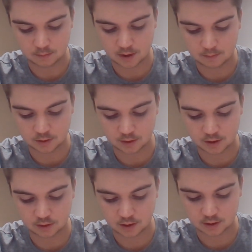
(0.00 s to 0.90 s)

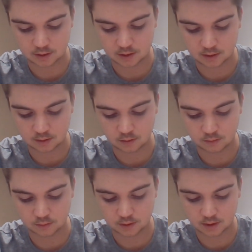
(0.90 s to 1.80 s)
demonstrates trust in
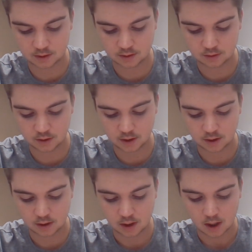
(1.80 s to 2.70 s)
local citizenry,